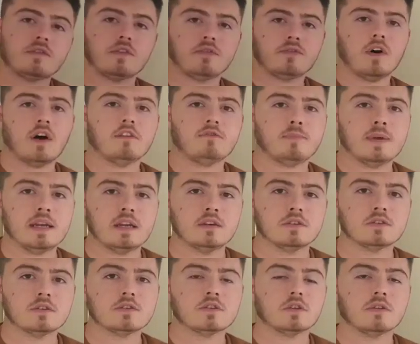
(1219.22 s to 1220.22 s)
the five
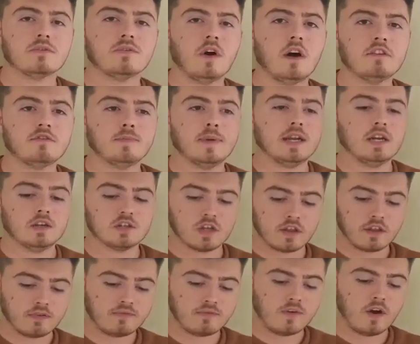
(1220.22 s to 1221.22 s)
pillars. So the five pillars are
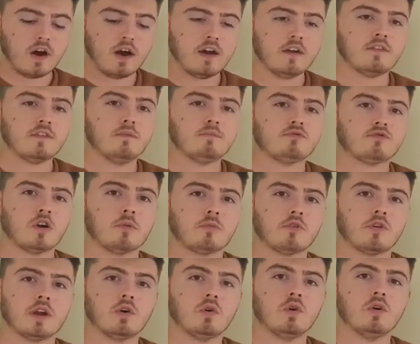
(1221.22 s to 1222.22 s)
the five
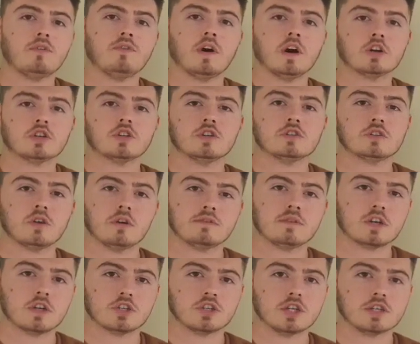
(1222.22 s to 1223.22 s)
primary core functions
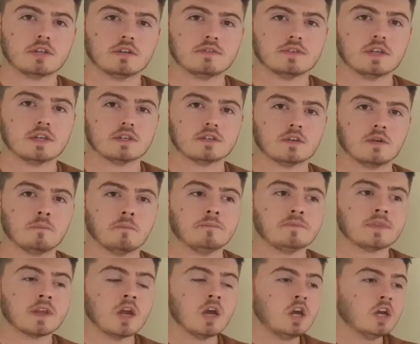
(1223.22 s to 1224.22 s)
of the digestive system.
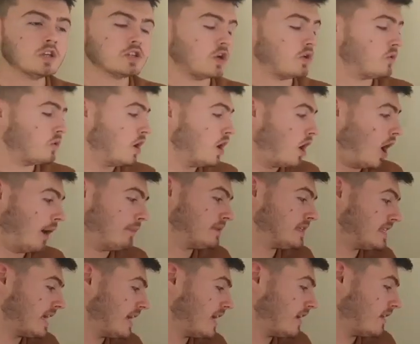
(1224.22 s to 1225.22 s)
So I'm
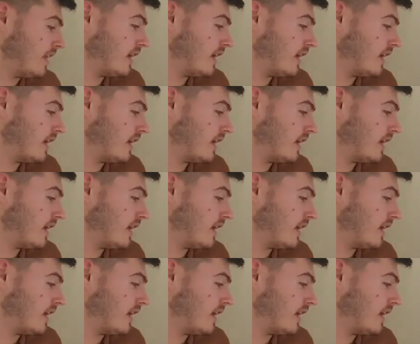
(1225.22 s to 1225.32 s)
saying